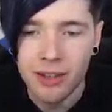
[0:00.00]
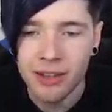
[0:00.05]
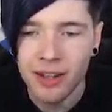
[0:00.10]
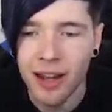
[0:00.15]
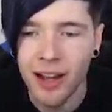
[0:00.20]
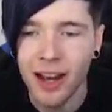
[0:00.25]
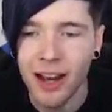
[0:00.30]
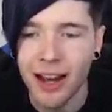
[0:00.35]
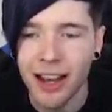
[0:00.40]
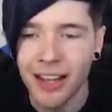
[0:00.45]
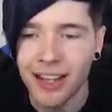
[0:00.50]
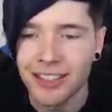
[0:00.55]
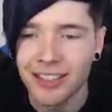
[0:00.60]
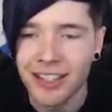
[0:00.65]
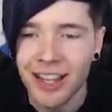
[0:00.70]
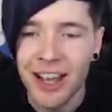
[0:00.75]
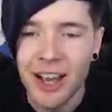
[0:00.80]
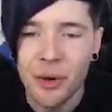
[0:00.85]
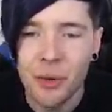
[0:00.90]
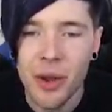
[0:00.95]

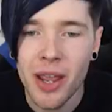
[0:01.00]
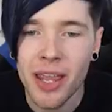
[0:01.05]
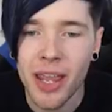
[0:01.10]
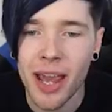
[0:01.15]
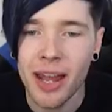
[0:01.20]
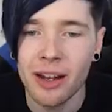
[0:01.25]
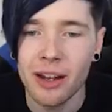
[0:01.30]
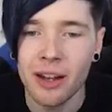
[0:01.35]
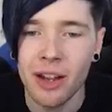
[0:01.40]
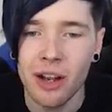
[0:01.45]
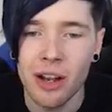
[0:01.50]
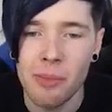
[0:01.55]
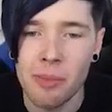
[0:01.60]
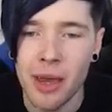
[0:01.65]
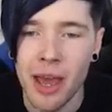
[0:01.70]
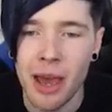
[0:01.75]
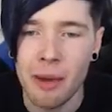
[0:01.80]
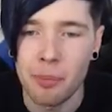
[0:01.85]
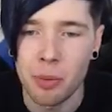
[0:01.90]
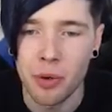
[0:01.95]
Nice. We're getting a lot of
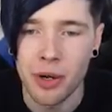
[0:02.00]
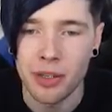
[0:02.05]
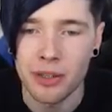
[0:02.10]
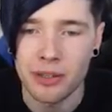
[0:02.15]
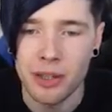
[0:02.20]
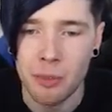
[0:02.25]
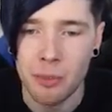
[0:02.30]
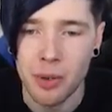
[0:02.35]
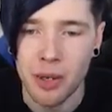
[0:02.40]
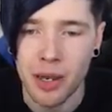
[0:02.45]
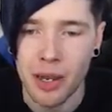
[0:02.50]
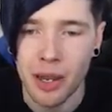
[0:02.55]
bear points up in